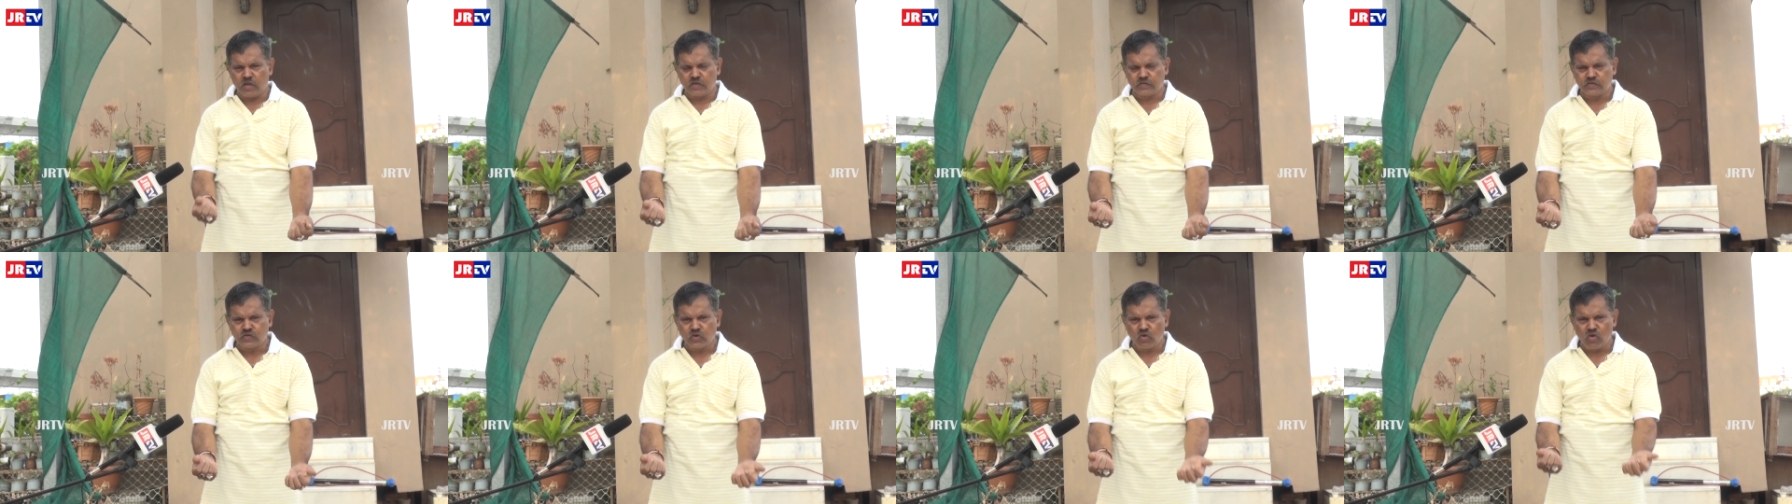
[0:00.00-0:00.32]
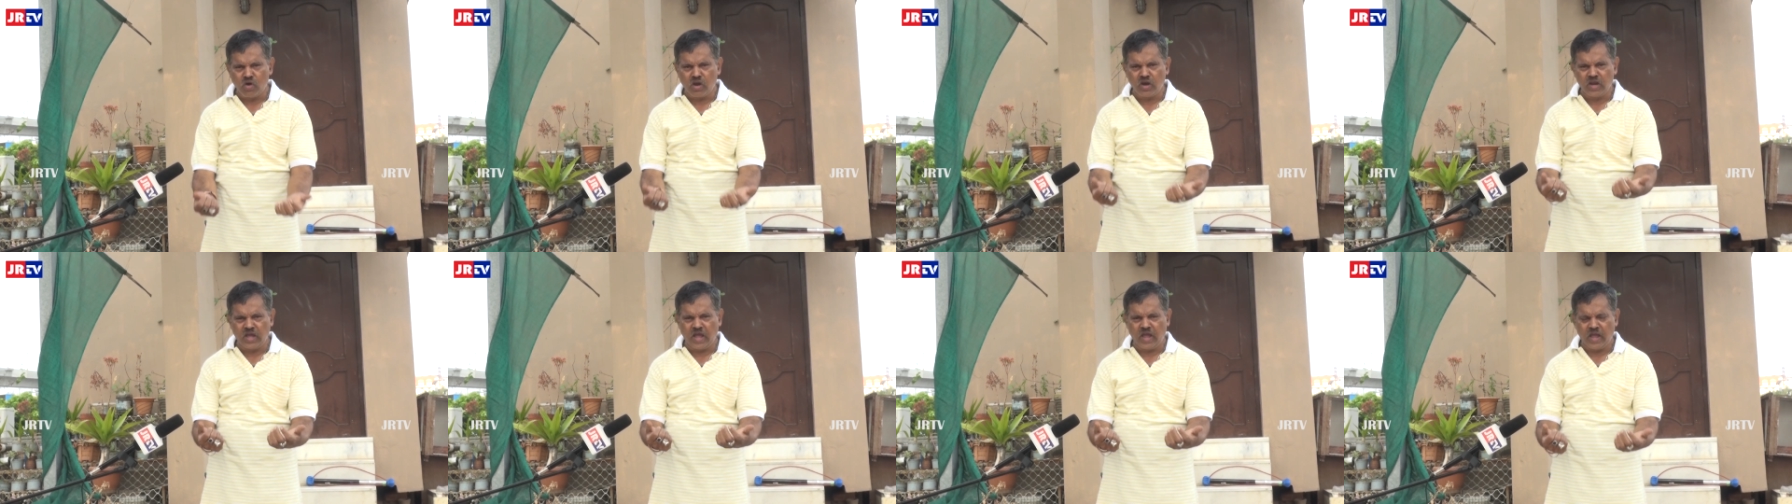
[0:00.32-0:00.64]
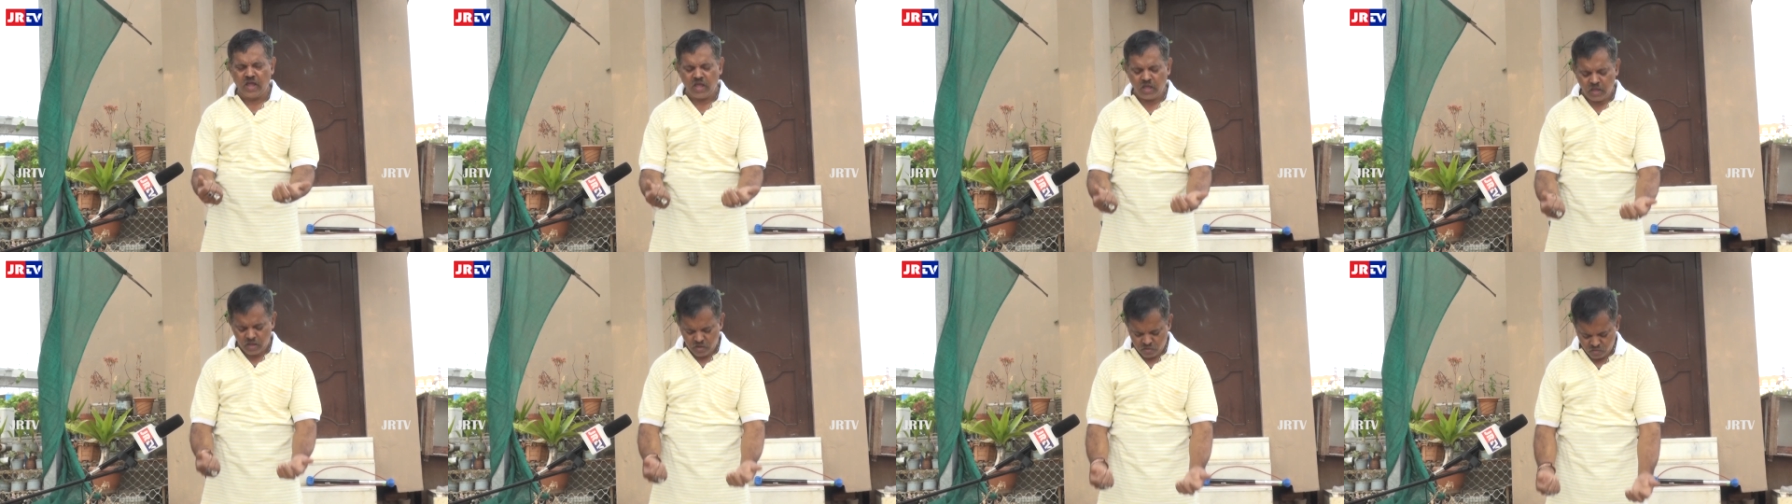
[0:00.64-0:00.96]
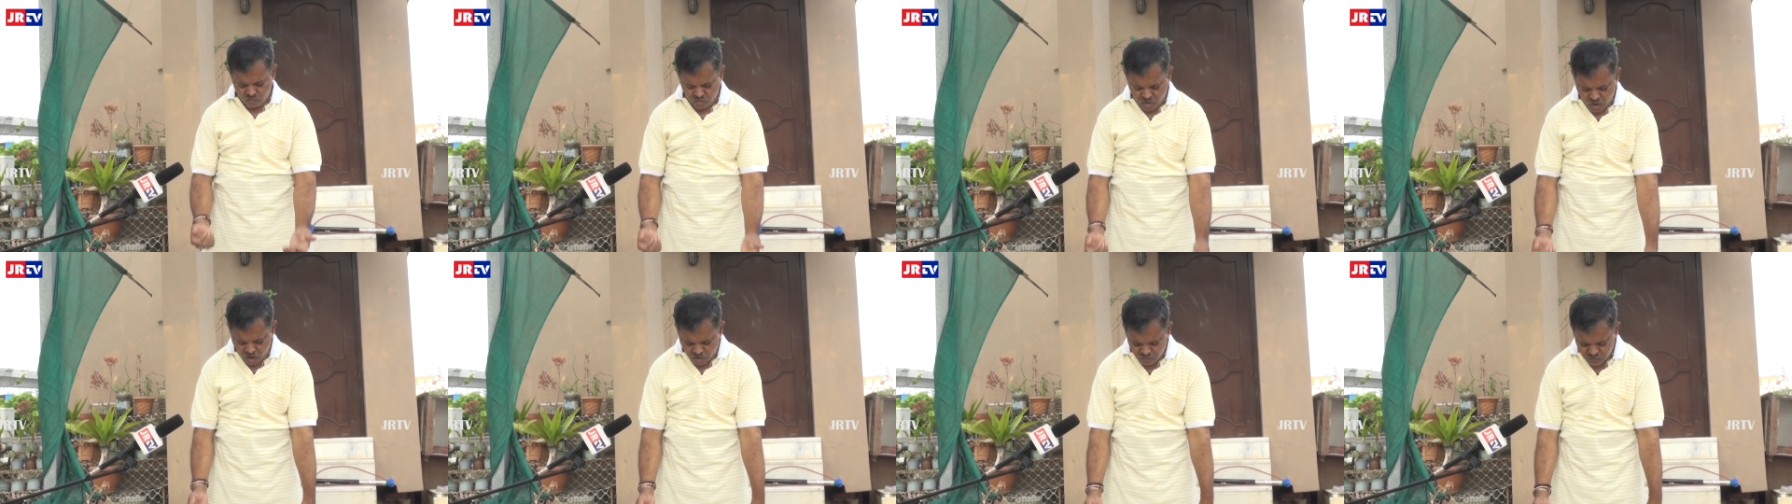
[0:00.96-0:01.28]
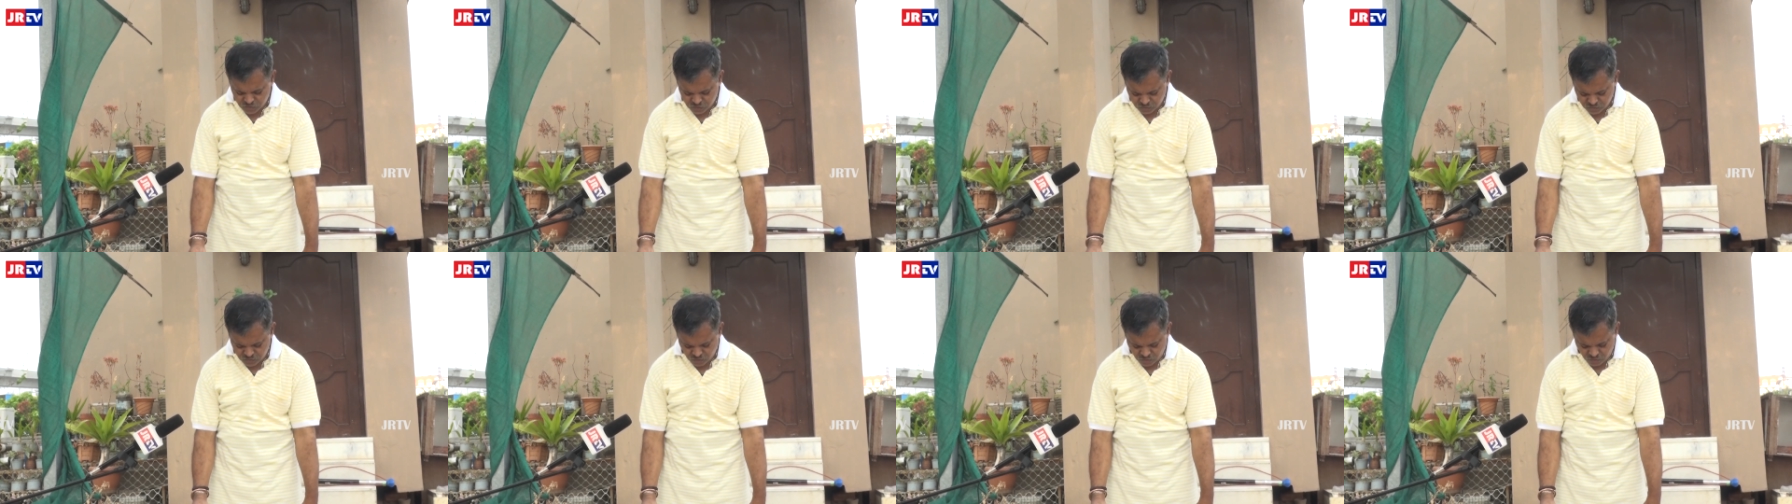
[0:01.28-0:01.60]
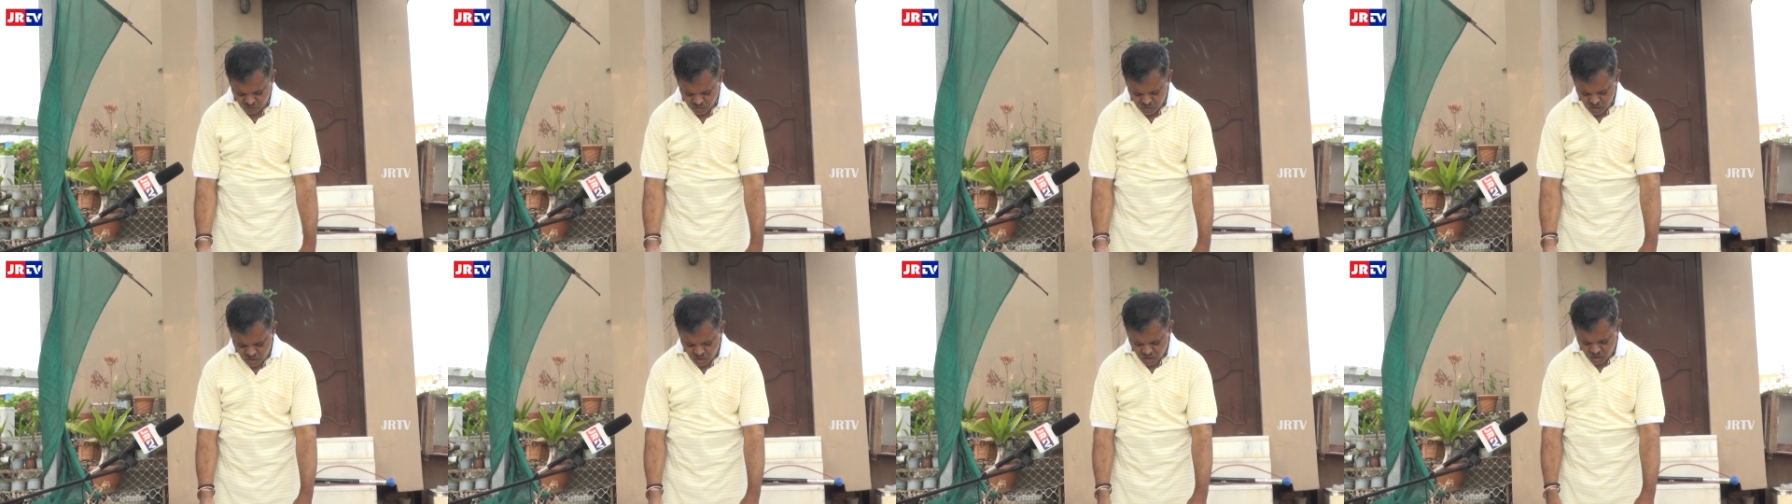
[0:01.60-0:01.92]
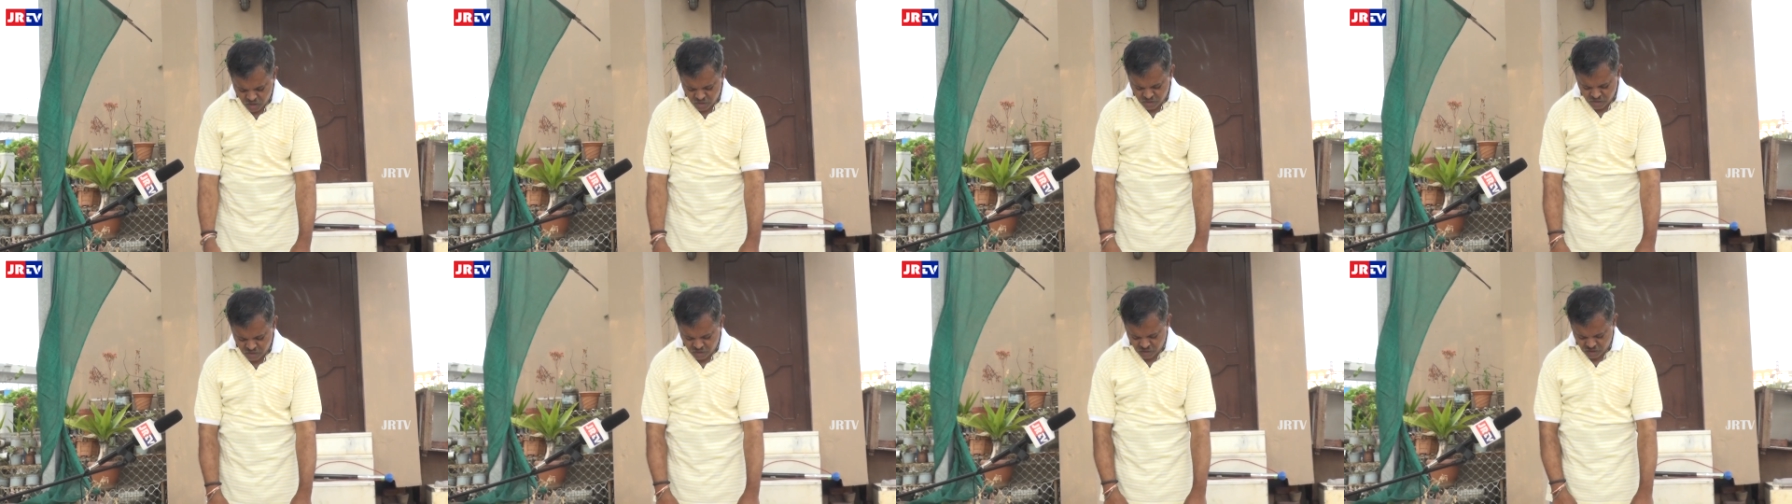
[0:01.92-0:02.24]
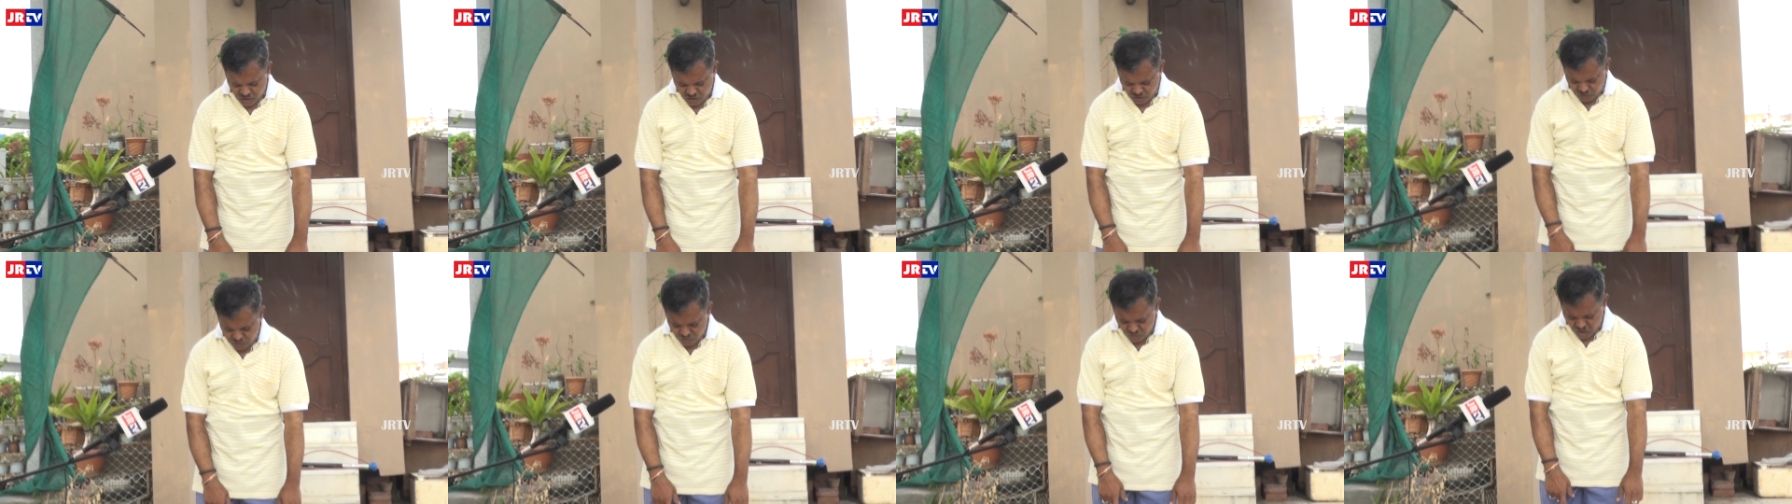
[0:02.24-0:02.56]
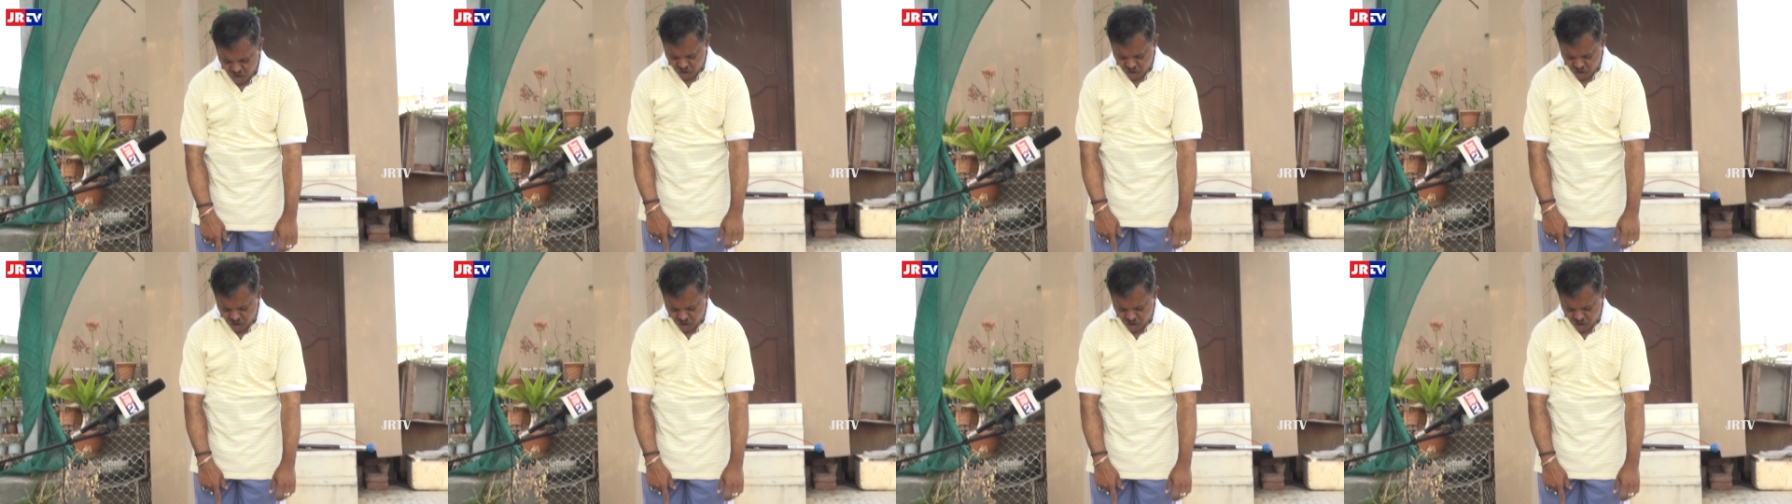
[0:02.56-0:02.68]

Slowly you have to, and you